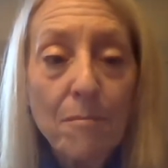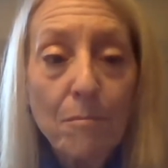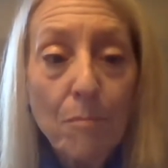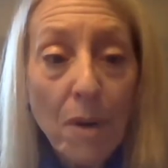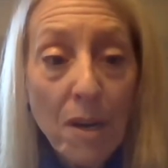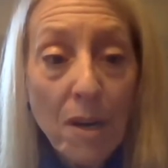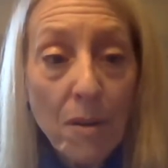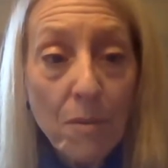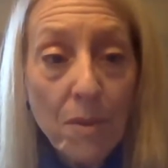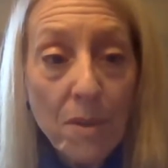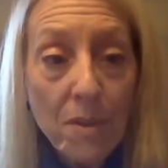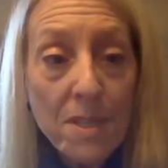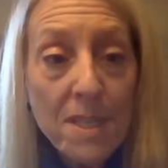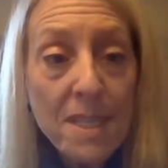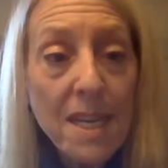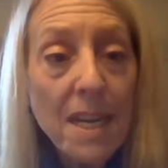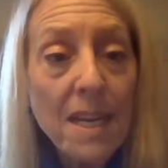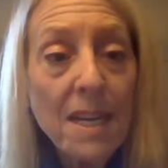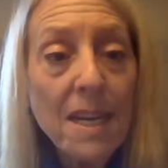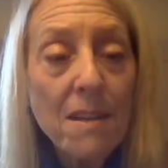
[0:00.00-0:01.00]
borrowers
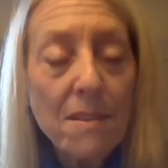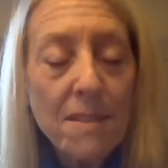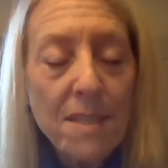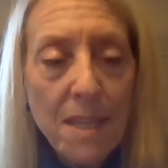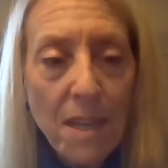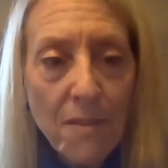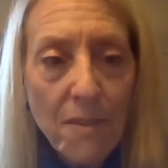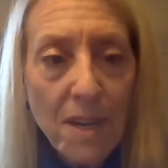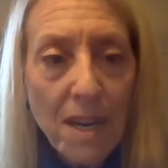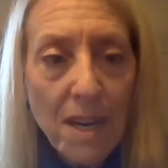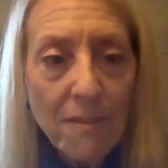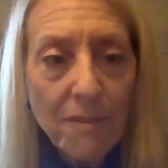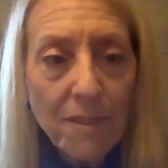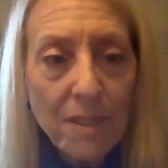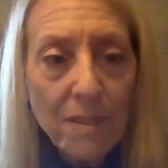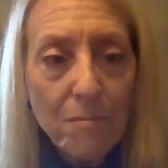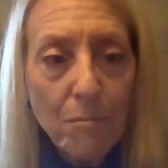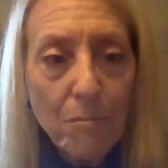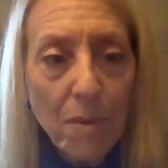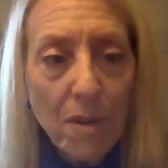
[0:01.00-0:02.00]
and now Southern
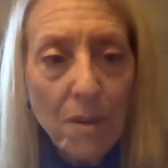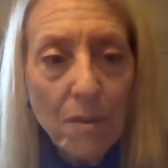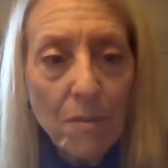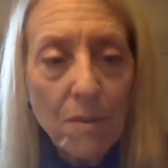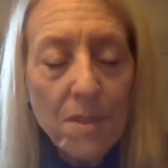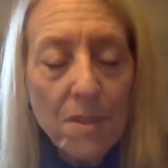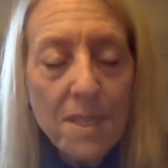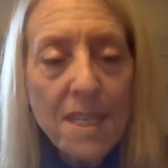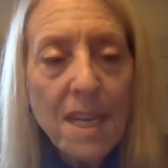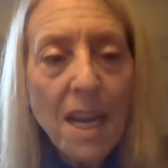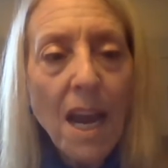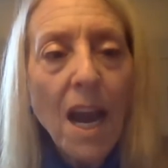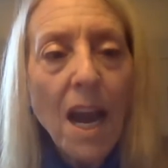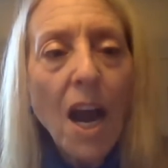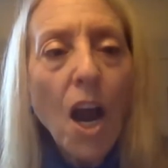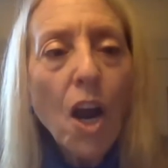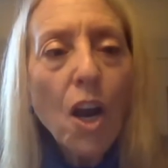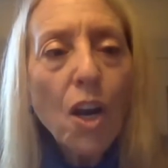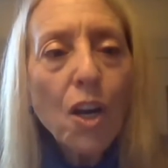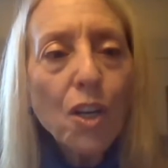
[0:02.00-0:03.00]
African borrowers
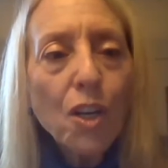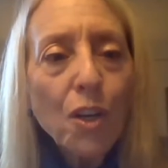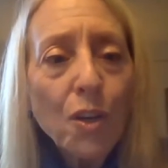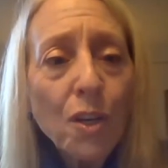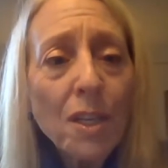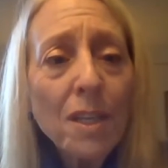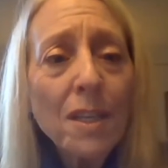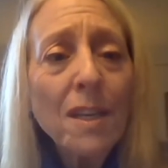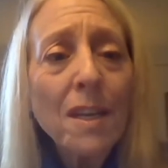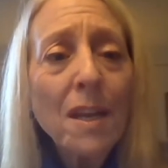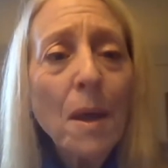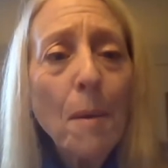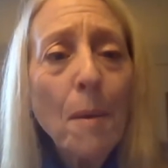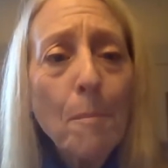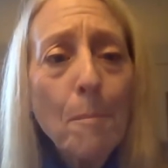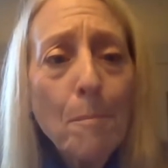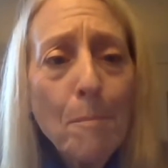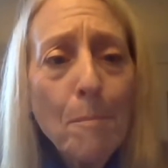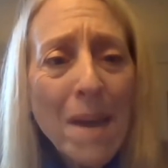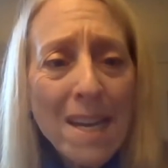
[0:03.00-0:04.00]
are good
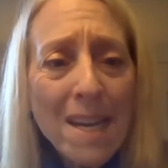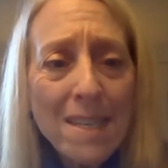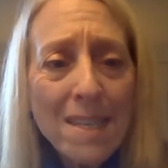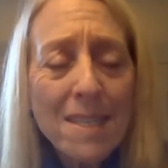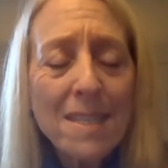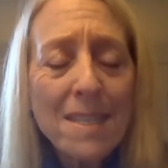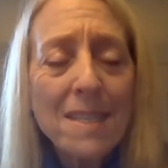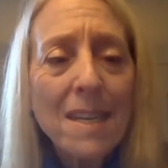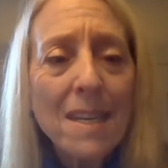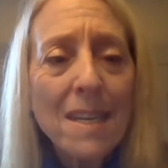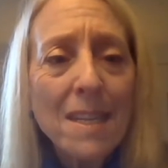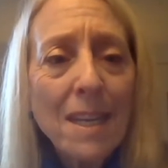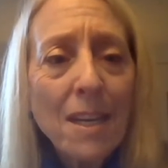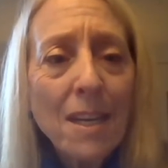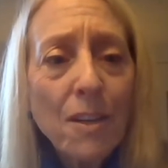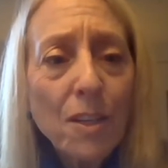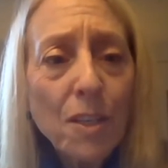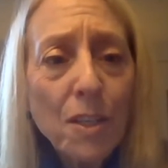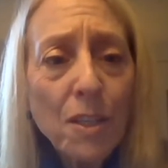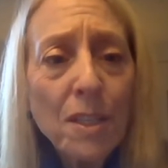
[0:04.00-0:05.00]
bets. They
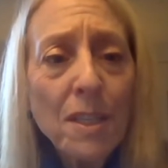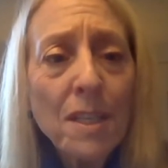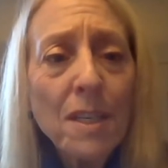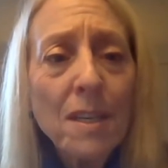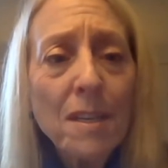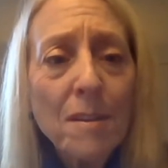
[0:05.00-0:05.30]
are good